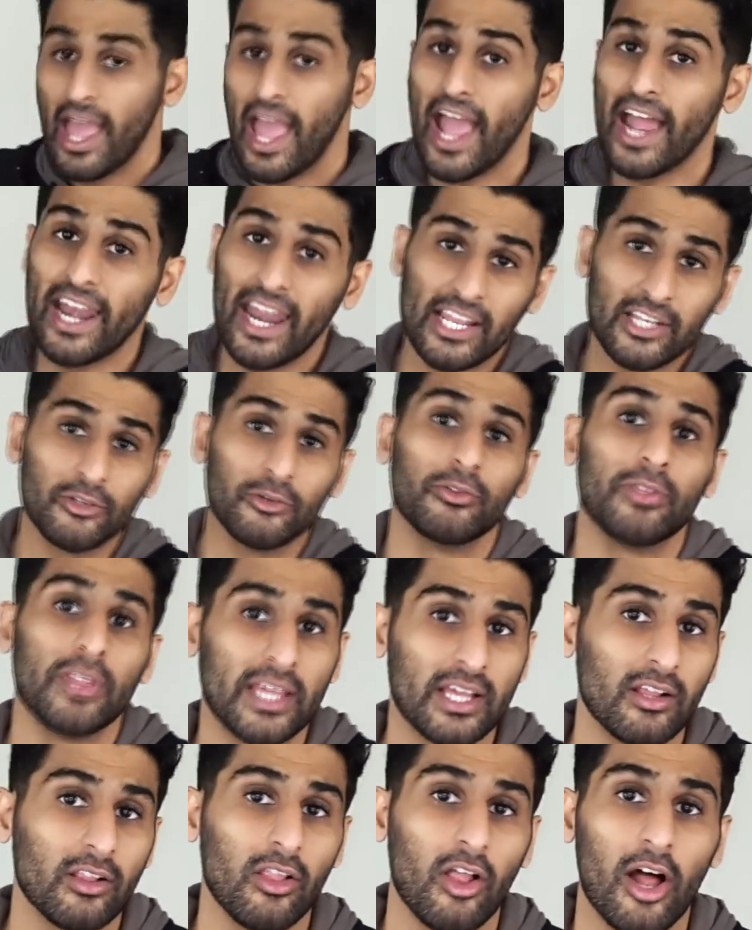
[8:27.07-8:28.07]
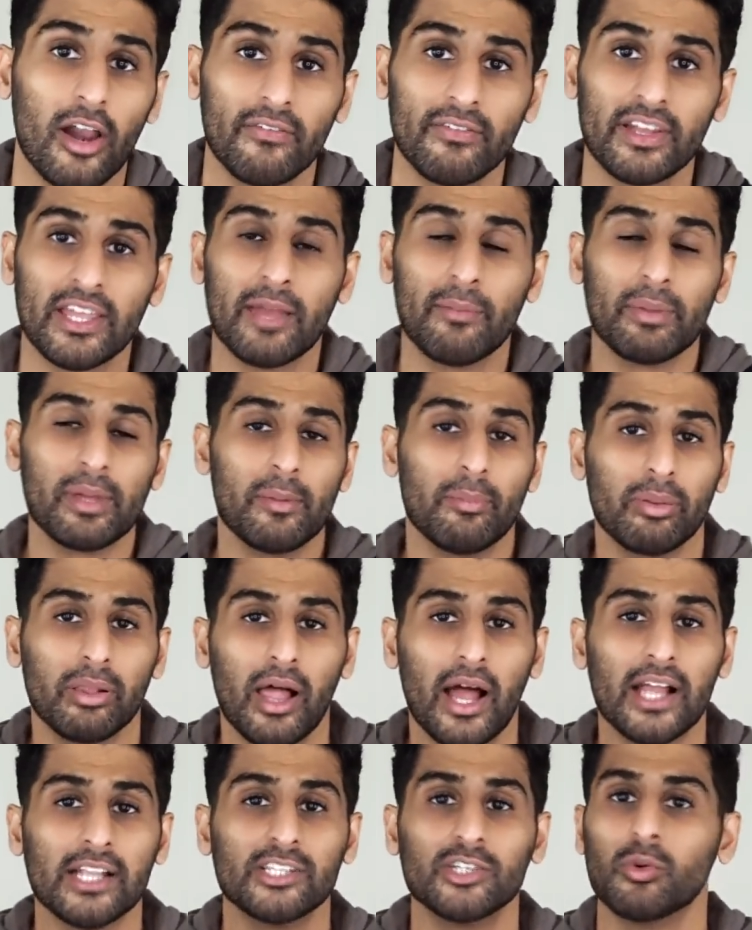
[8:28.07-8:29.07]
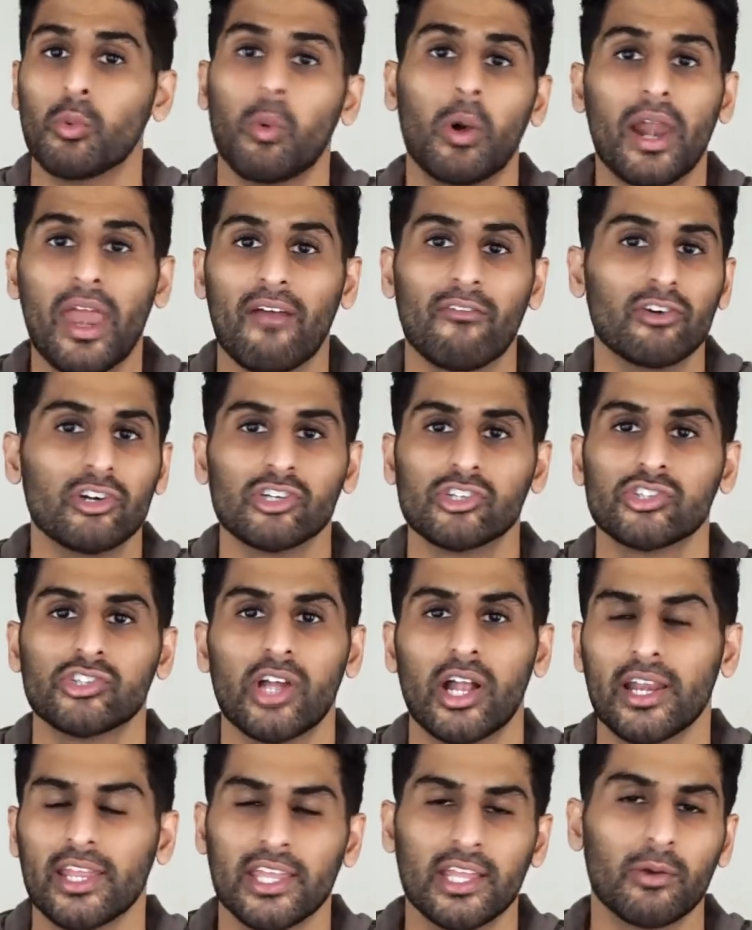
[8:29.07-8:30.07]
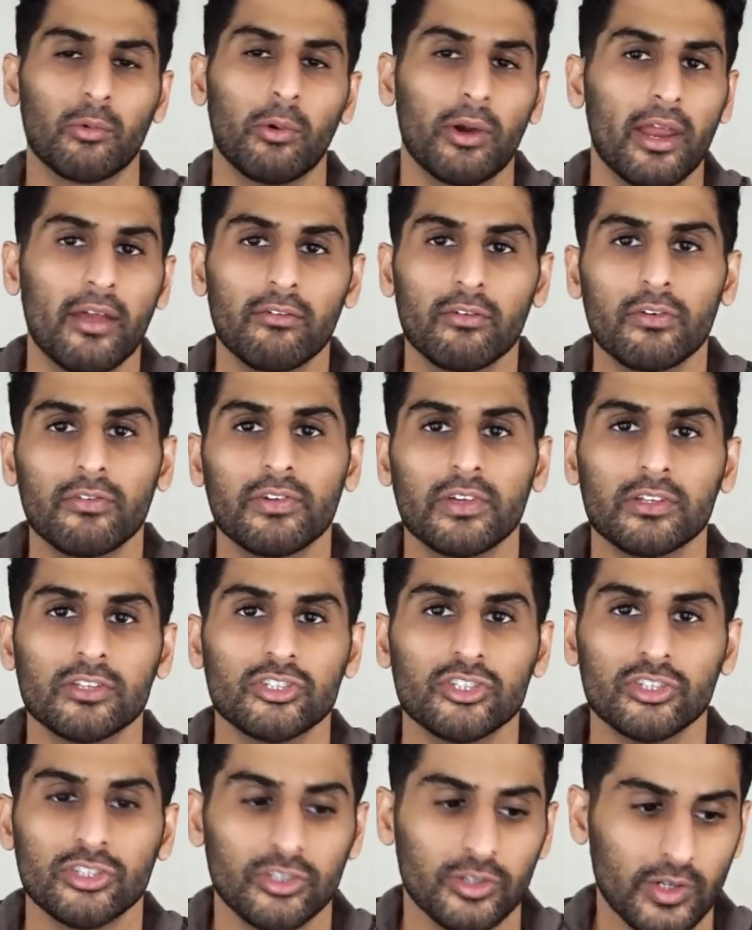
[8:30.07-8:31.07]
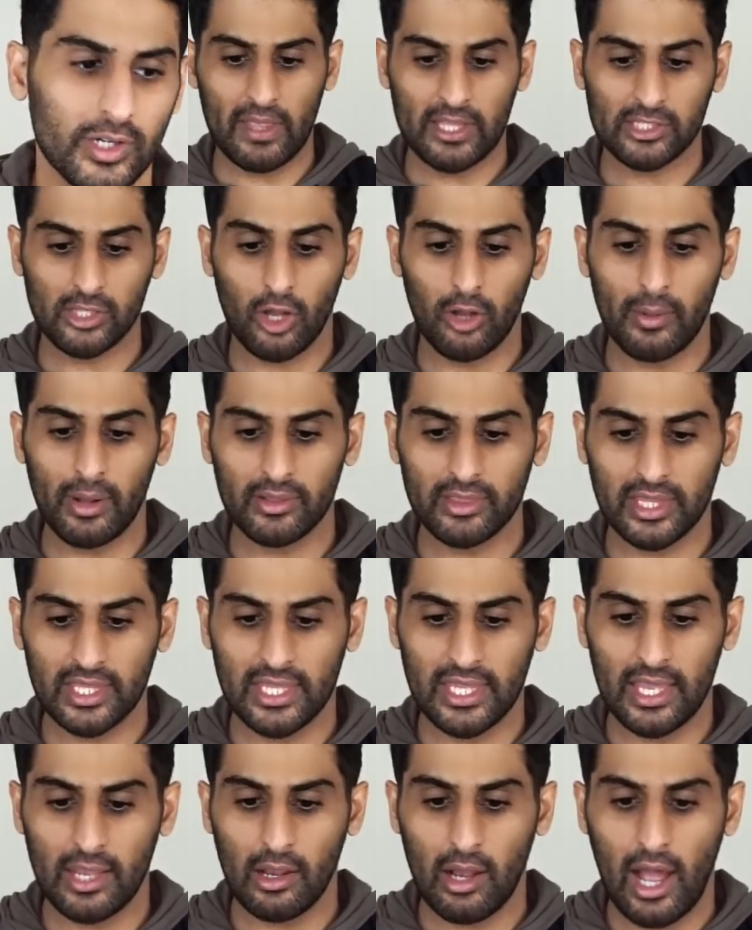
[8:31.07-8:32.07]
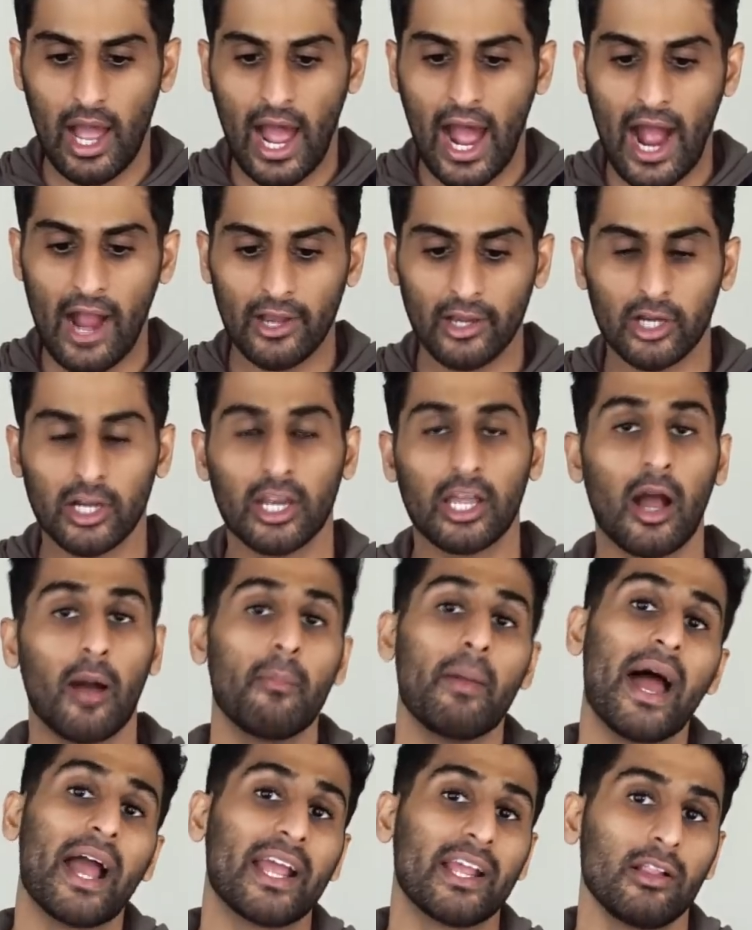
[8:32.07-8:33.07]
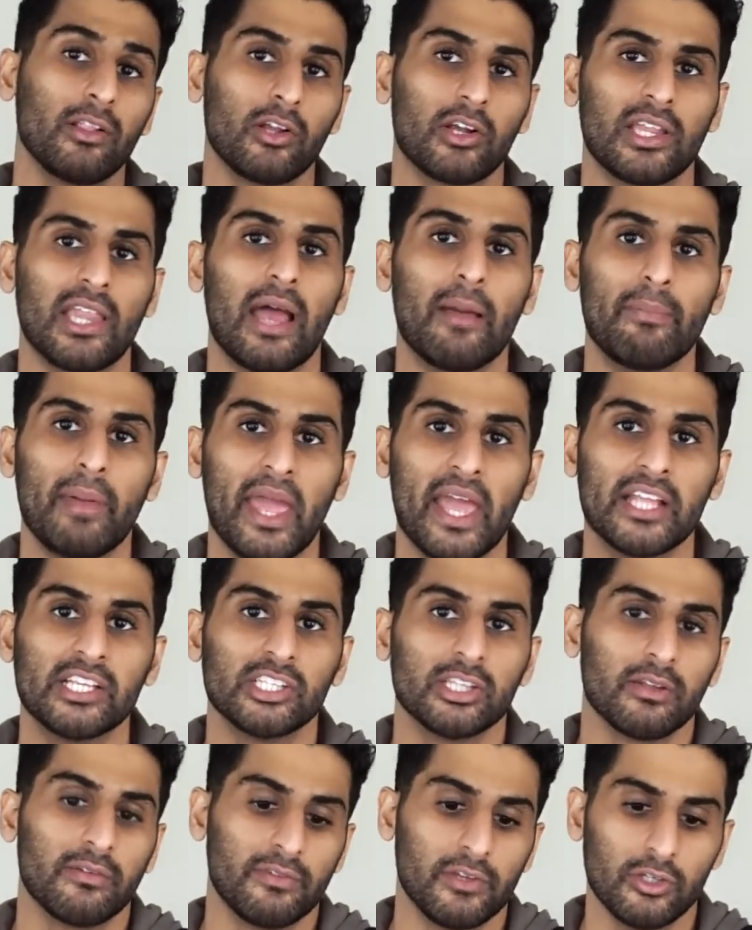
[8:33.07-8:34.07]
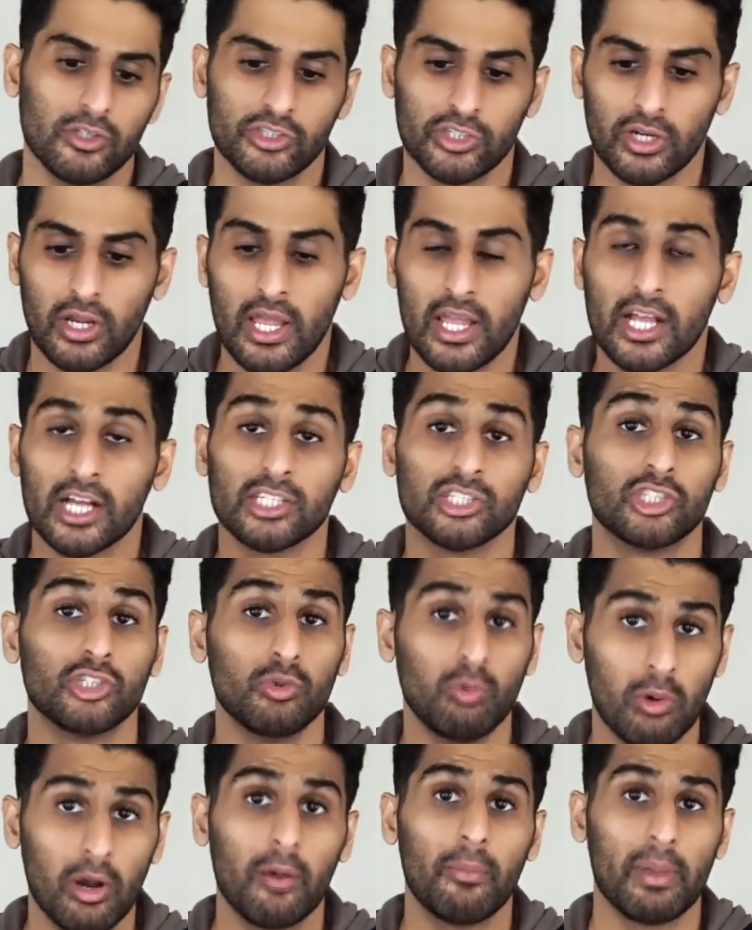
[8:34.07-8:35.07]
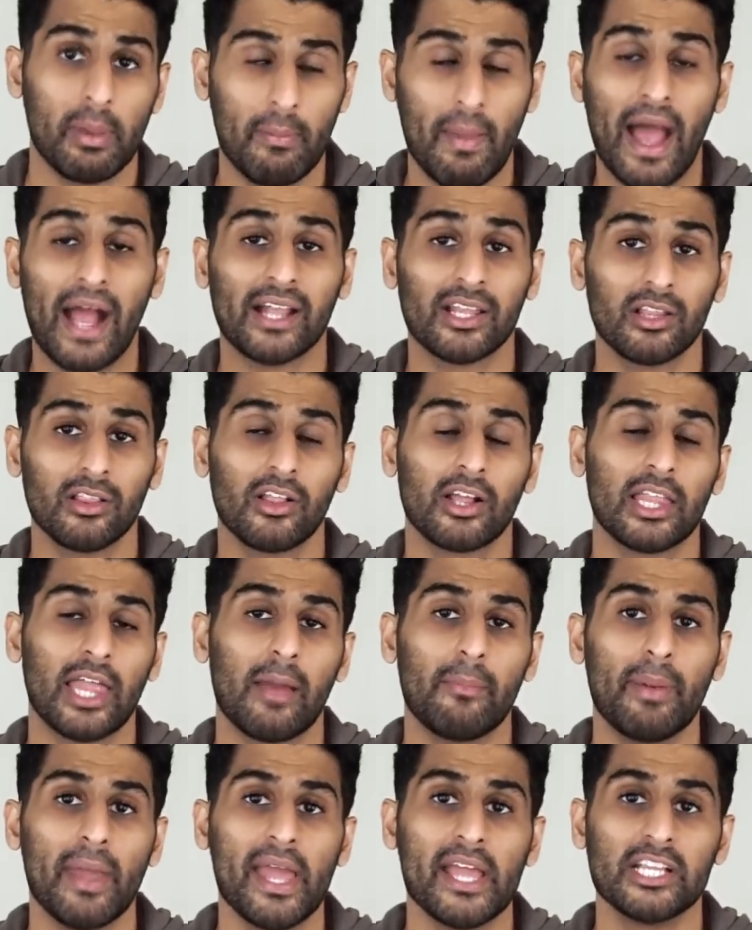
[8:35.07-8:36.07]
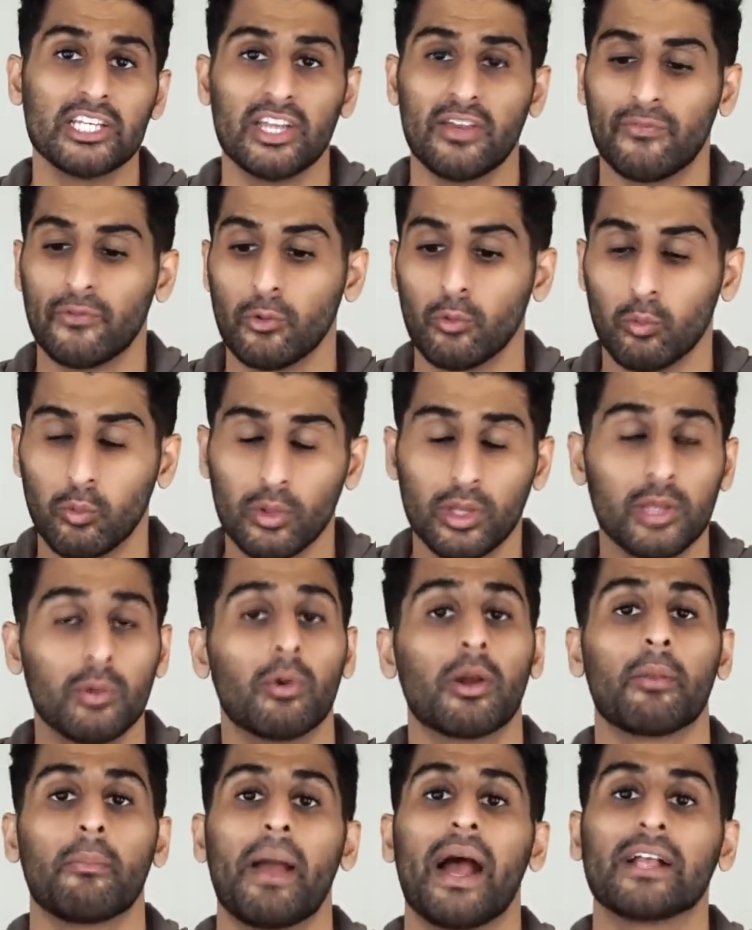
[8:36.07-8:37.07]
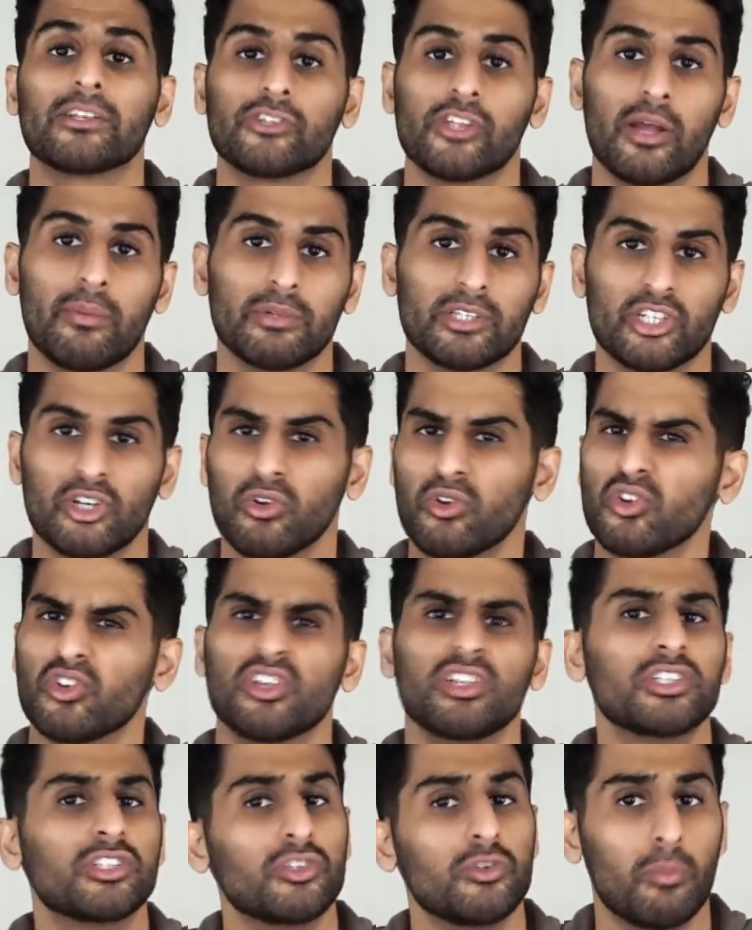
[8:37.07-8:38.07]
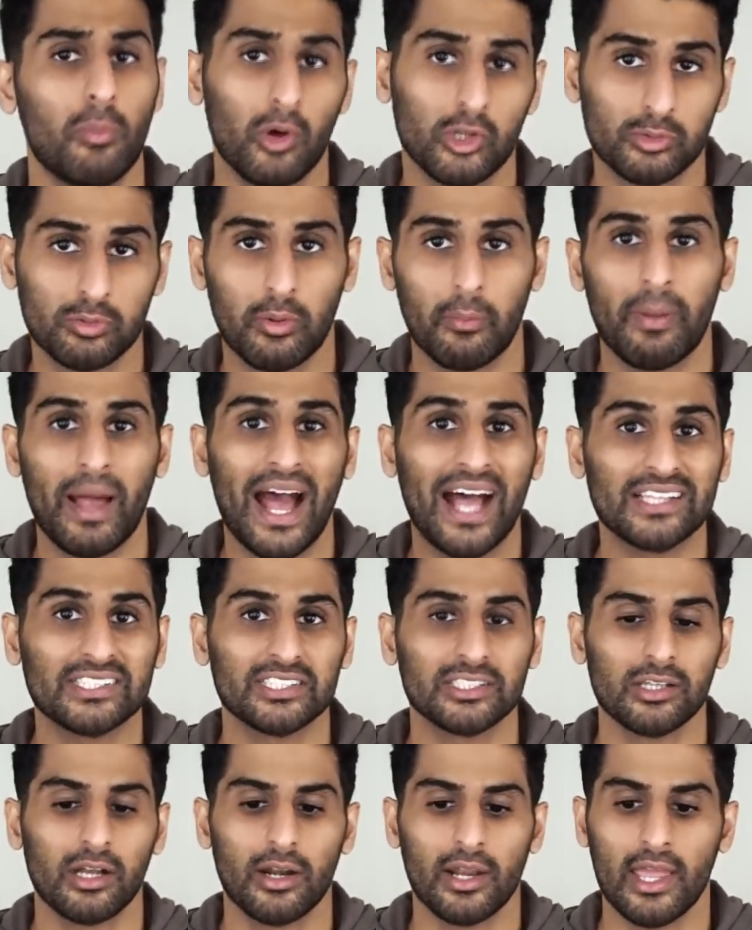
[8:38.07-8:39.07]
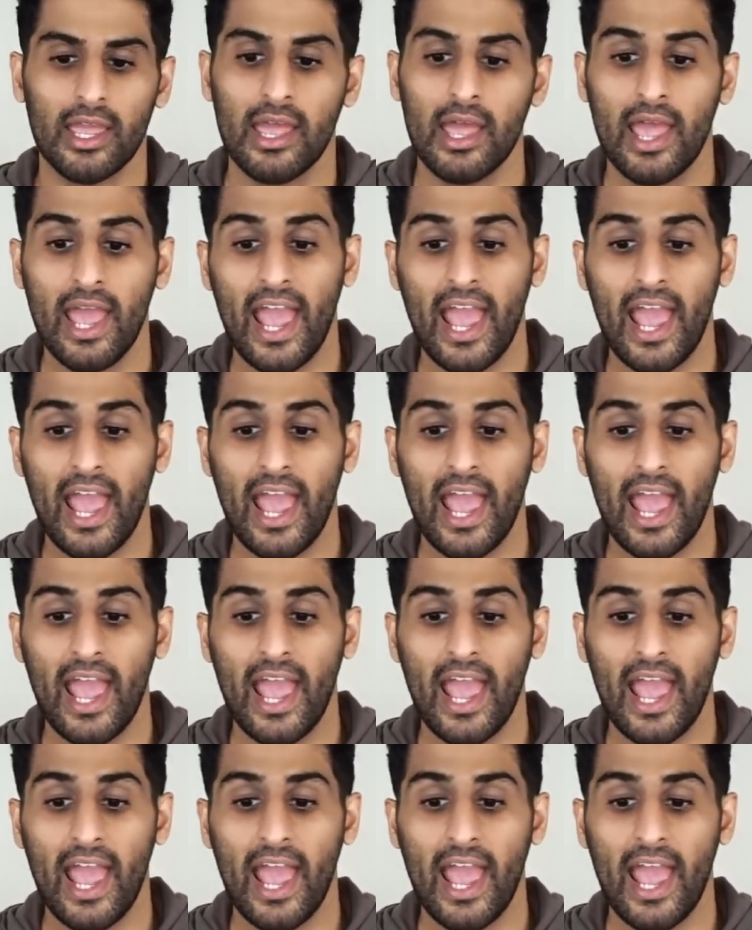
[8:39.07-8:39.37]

And I do think a lot of it can be applied to whatever you're studying and whatever field you're doing. It's all about thinking how you're gonna come back and look at that page in the future, because you will be back to look at that page. If you really wanna master that material, you need to do multiple passes on it.